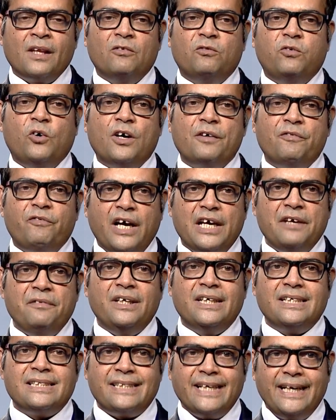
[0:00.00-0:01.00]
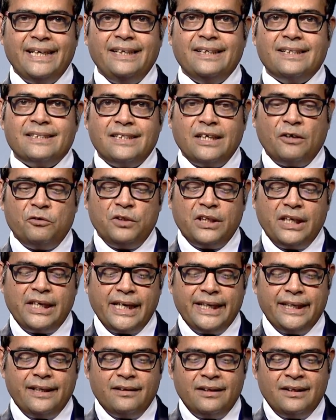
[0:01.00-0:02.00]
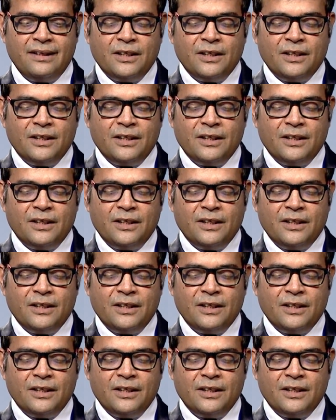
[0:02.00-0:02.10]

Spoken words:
for 5 years, 10 years down the line.